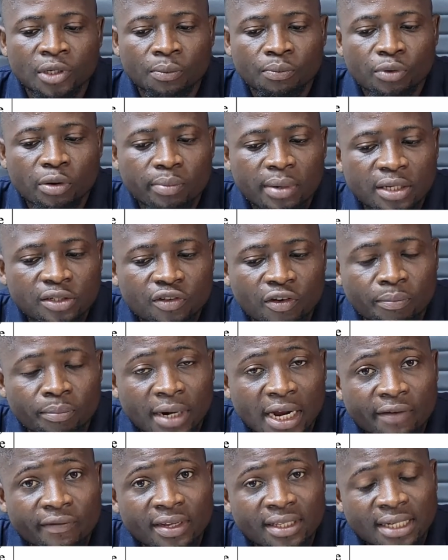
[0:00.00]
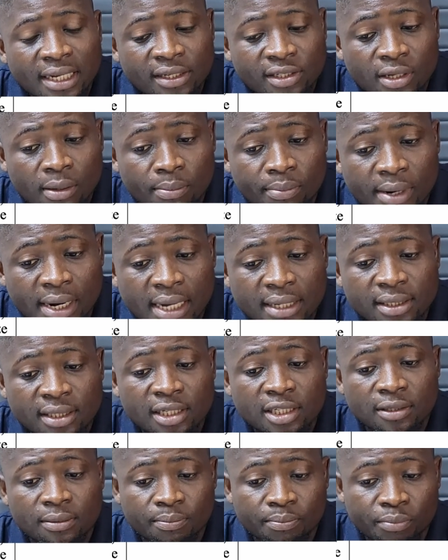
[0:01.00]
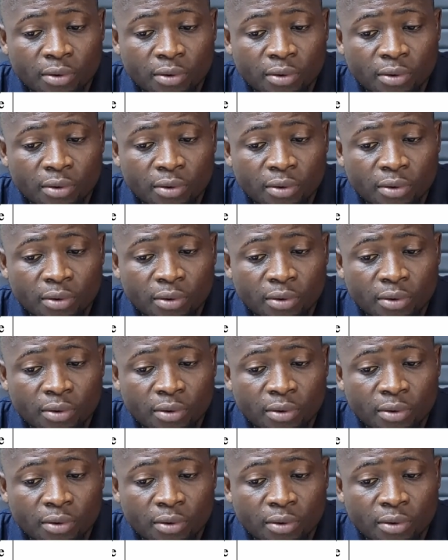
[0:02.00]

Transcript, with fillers: Problems of private enterprises,